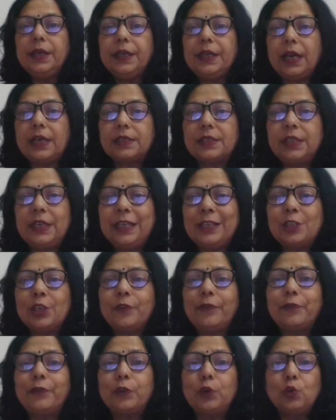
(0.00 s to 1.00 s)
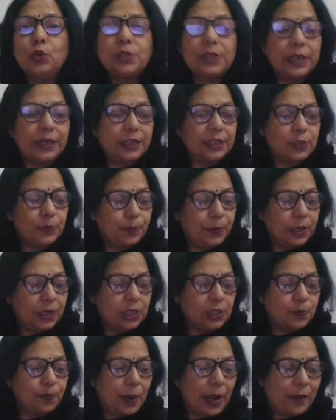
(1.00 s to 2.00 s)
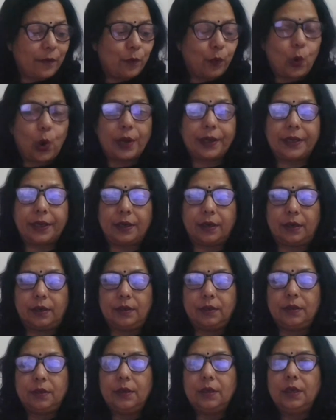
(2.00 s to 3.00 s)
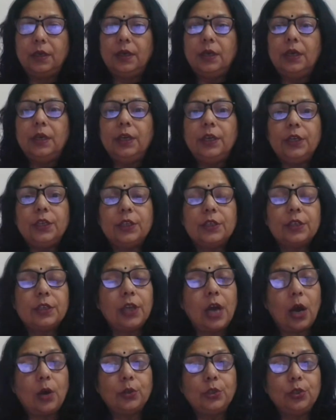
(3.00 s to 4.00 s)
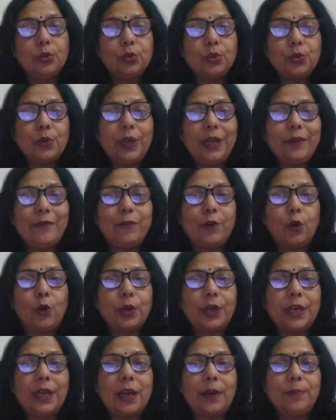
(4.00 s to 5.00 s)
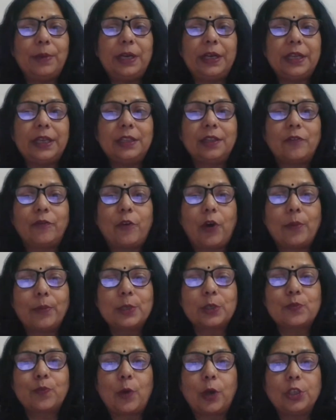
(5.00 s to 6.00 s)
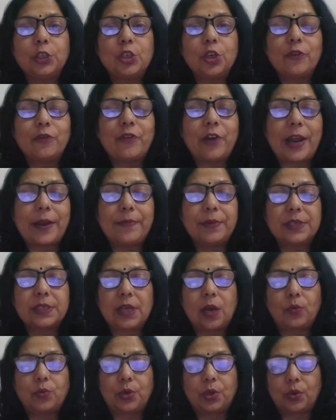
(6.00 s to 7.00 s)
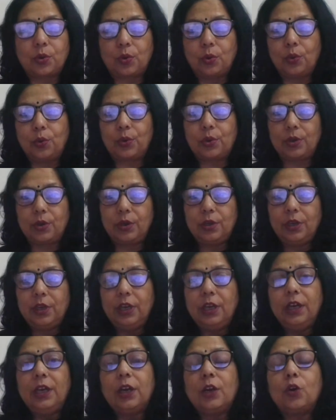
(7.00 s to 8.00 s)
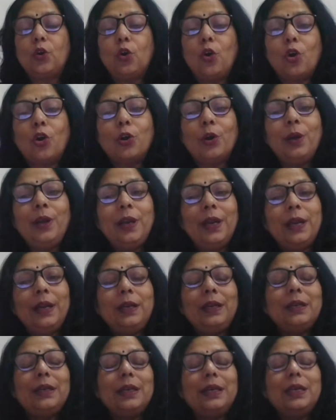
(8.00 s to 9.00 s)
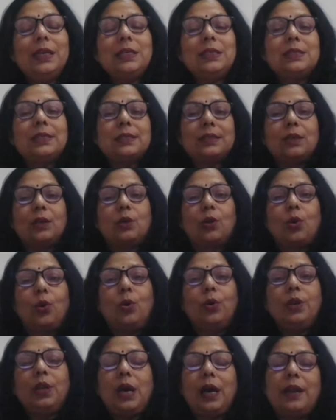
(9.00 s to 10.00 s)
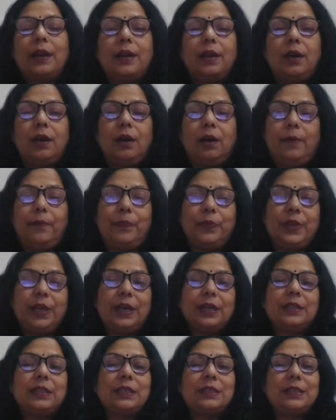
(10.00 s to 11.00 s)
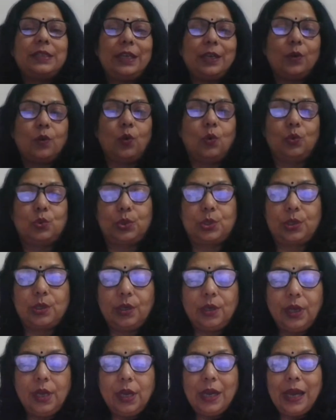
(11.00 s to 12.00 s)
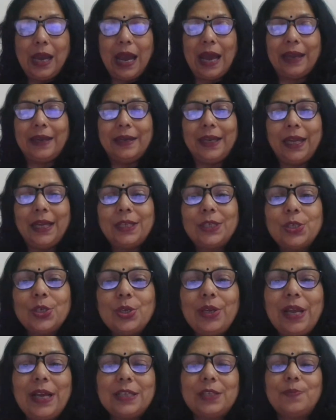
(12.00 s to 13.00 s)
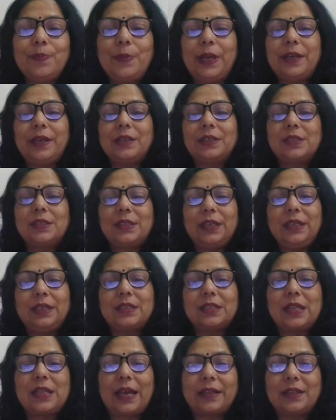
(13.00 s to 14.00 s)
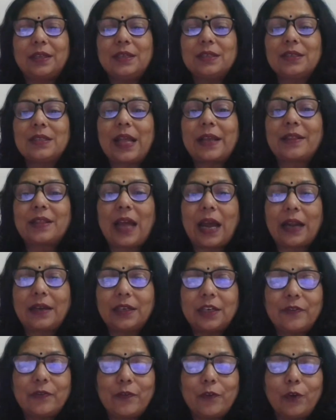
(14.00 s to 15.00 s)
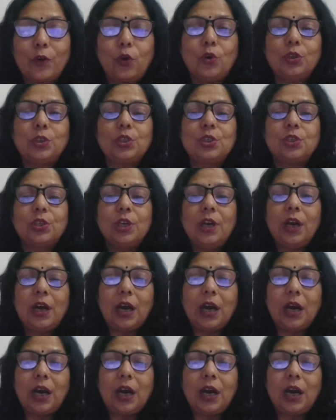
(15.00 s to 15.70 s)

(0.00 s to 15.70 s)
Yeah, seeds of fruits that dispersed by water. Now, usually floating ability in the form of spongy or fibrous outer coat. Coconut is grown uh, near the sea coast, and nature has made its seeds like this, like that. It floats